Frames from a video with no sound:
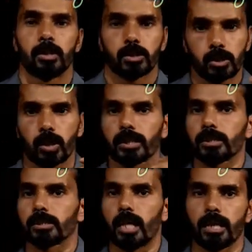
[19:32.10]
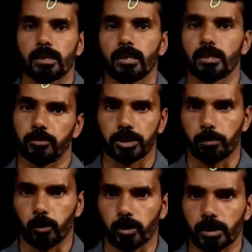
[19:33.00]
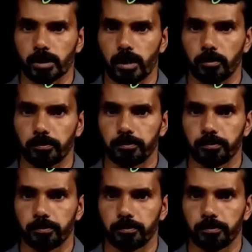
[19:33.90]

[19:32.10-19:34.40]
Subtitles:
So let us start the division process now.